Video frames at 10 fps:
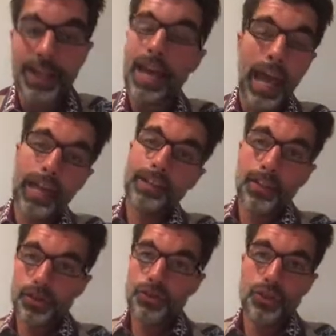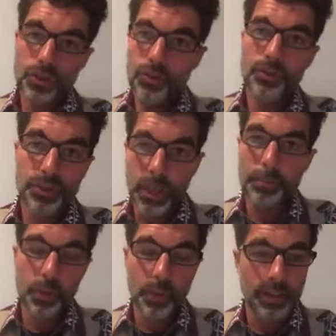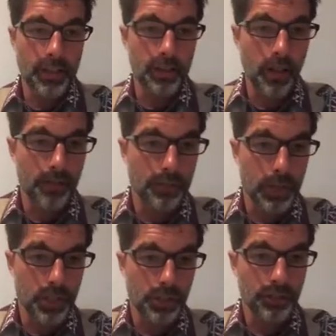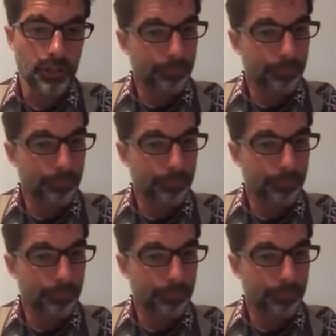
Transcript: And it does do subsequent confirmations,